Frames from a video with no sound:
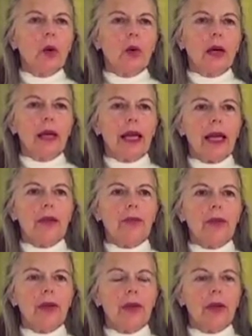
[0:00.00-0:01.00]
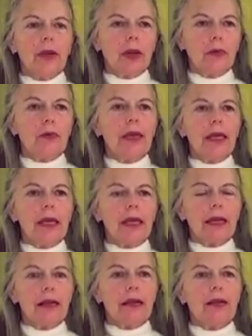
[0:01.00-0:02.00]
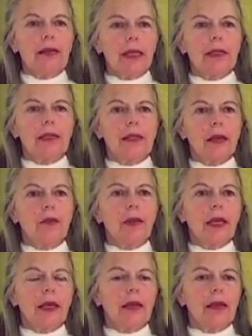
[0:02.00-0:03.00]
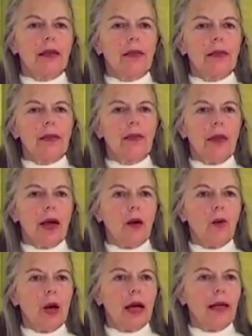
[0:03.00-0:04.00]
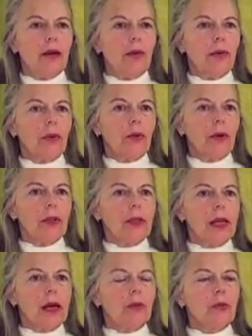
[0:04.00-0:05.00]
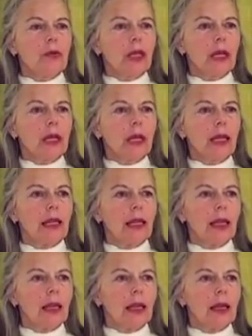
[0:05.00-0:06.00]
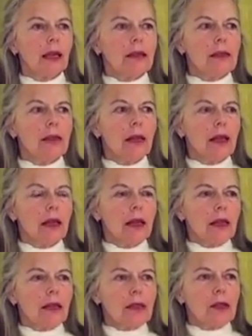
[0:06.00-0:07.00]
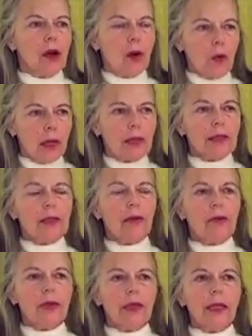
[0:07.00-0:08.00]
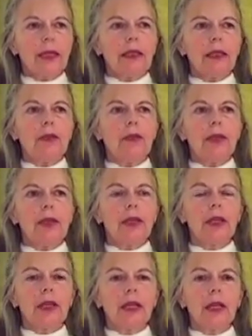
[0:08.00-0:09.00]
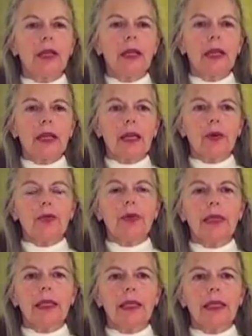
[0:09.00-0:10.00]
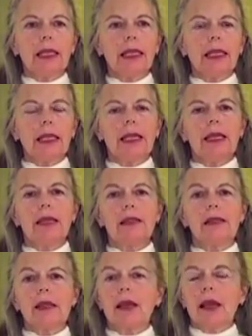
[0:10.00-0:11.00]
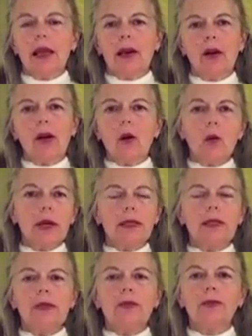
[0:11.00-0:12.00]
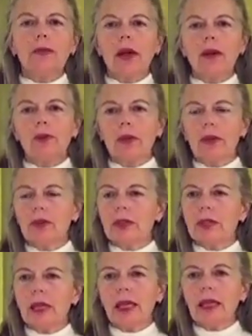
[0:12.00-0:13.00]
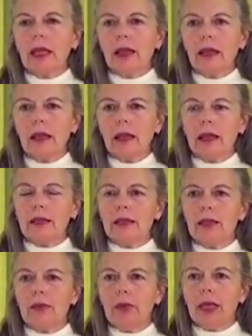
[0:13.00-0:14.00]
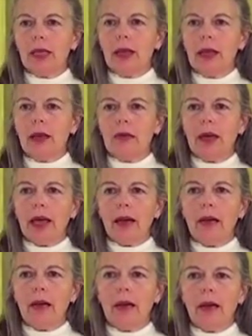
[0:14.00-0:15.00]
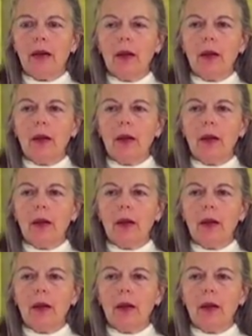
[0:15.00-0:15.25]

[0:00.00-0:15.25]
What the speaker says: whatever appears is an appearance of that wide open perception and nothing else. It's always completely pure, completely at ease, and always and forever there's nothing that needs to be done about it.